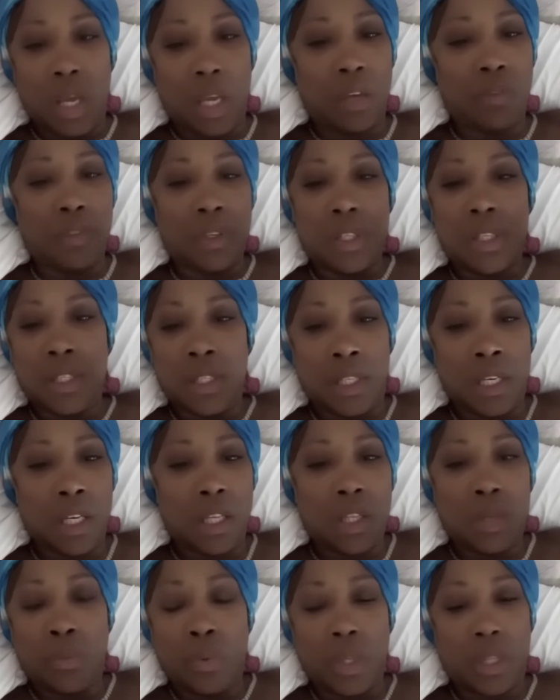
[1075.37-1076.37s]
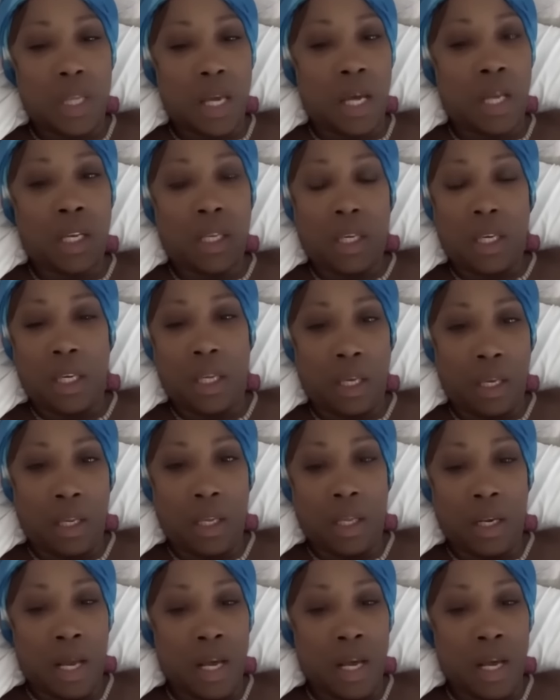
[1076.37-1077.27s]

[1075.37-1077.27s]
even dealing with that again.